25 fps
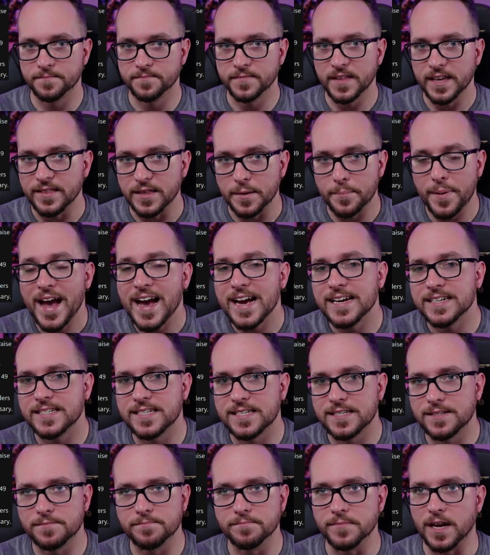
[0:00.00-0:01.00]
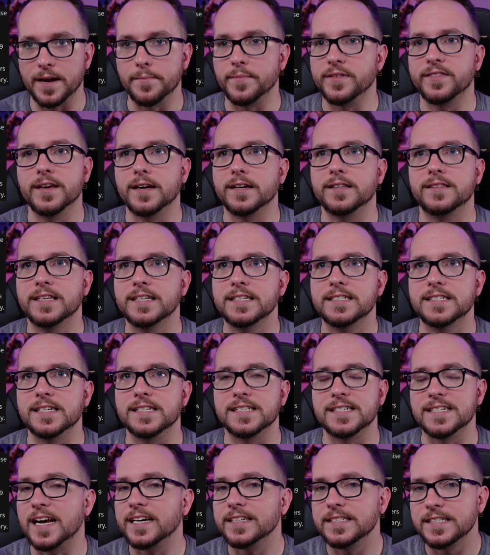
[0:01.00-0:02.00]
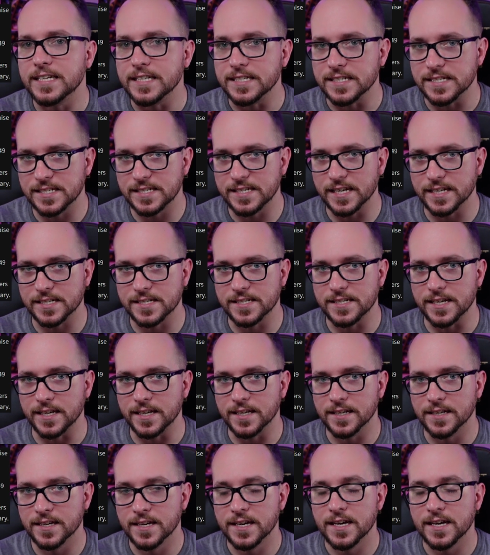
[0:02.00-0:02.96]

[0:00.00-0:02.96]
In the past, I think since 1960,